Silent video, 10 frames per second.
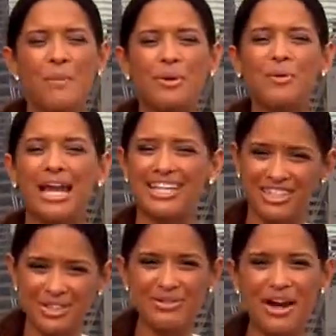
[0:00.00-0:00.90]
but what I
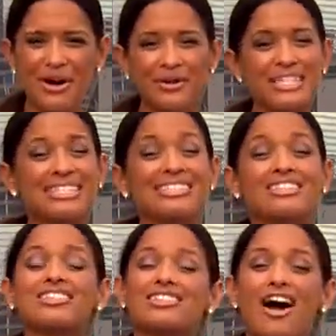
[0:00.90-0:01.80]
do know is it's
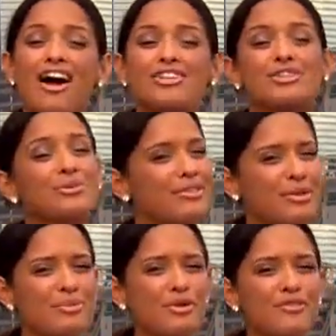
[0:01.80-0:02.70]
the stars who give the
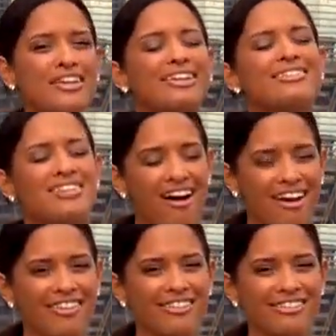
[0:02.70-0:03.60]
movie its heart.